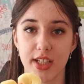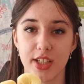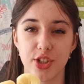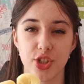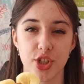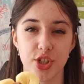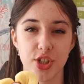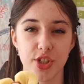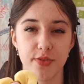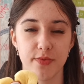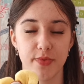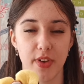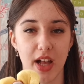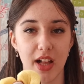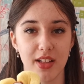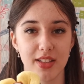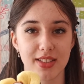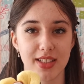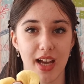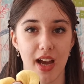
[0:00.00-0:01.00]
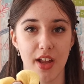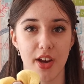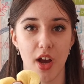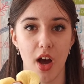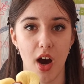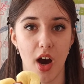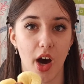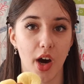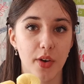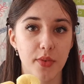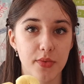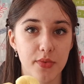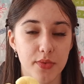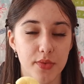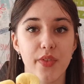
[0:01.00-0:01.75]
It just felt kind of off.